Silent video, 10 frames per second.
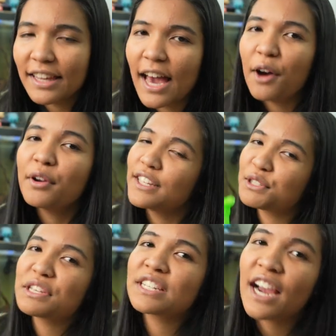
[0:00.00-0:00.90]
Yeah, okay,
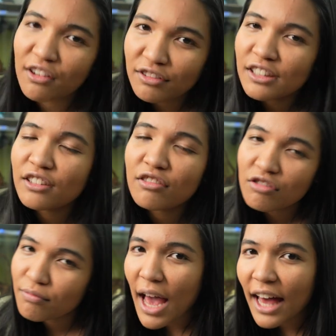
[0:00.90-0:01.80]
so the title's a little
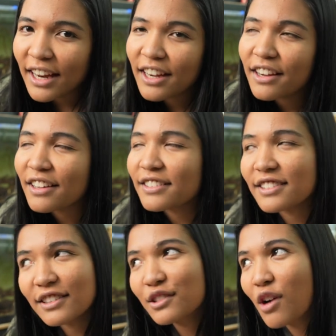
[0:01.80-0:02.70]
dramatic, it's a
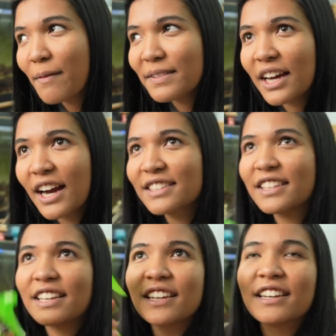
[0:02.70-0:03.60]
little
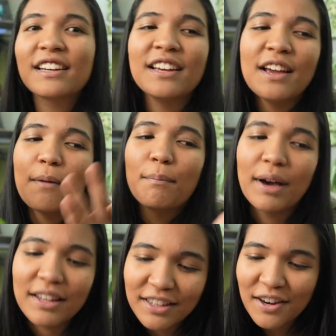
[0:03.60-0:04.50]
traumatizing,
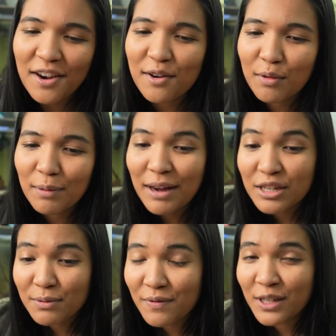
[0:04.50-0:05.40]
but, you know, we're about
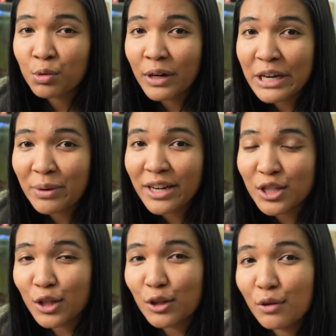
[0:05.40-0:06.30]
to move into
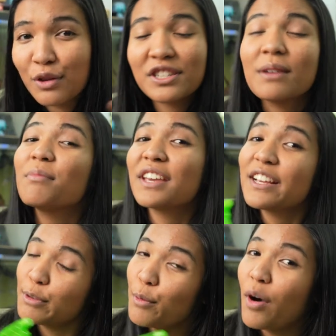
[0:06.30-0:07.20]
2022, there's some
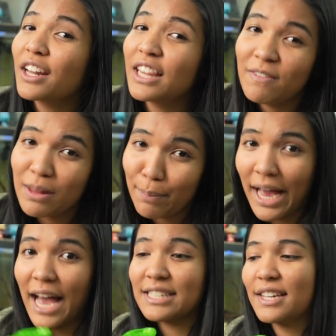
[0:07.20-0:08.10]
things we want to leave in the
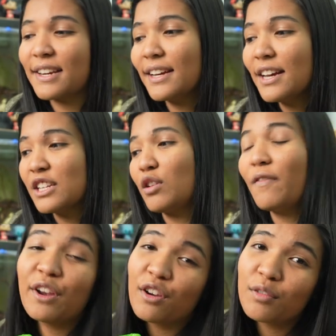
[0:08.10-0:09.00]
past, so I
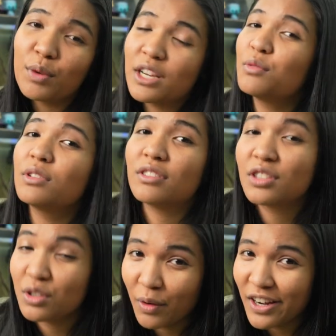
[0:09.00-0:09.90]
figured we could do a little
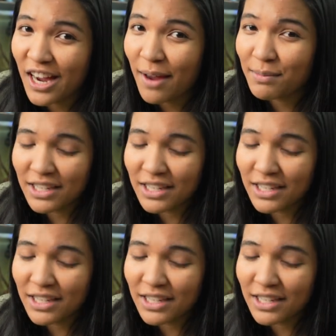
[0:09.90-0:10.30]
story time